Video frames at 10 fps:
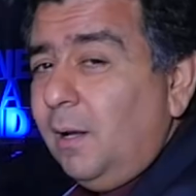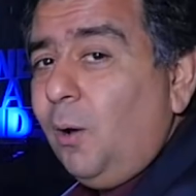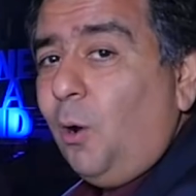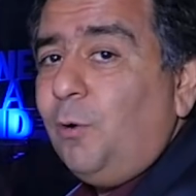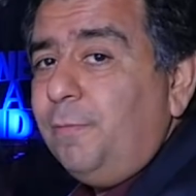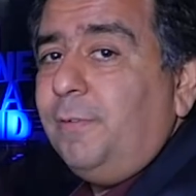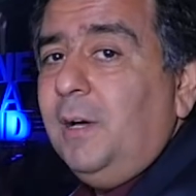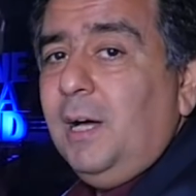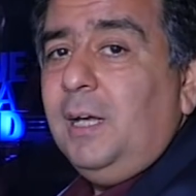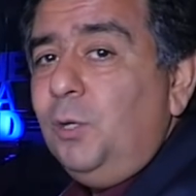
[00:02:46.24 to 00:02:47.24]
lot of
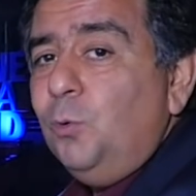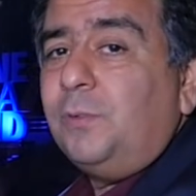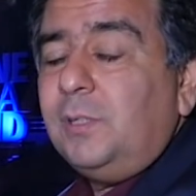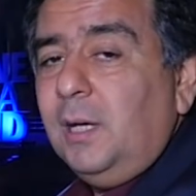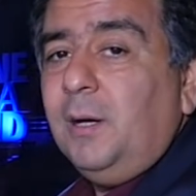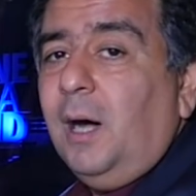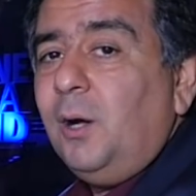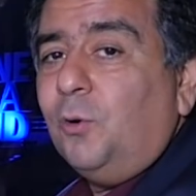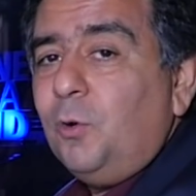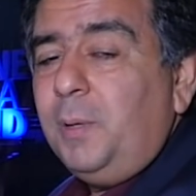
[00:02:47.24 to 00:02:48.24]
youth are
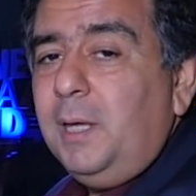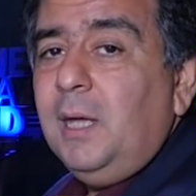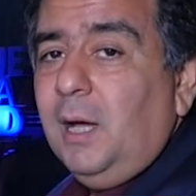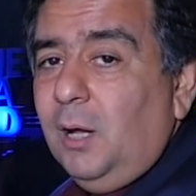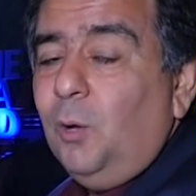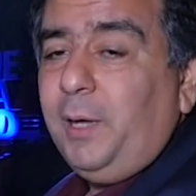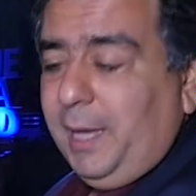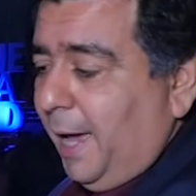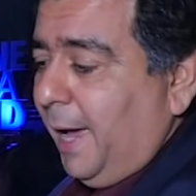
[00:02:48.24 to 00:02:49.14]
going to be looking